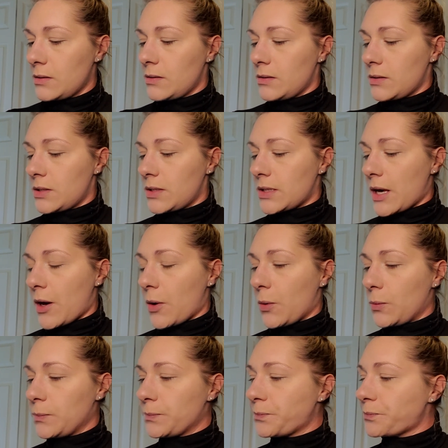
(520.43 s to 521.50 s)

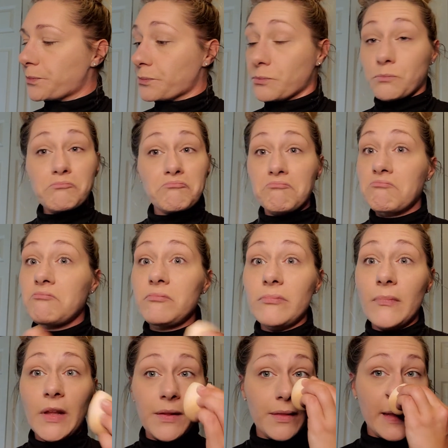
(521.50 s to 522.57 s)
So
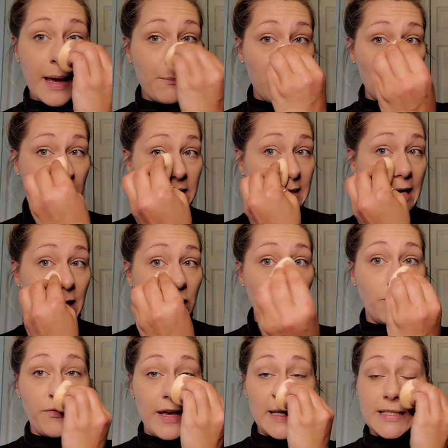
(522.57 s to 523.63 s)
that part is done. Your
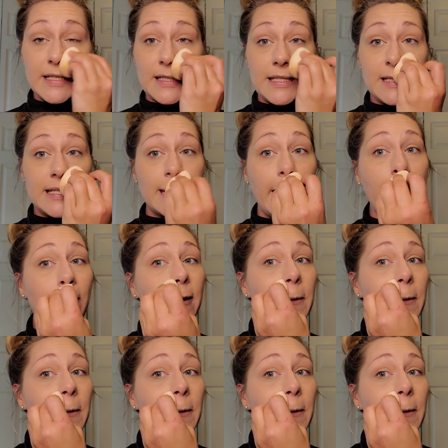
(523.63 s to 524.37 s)
face is set.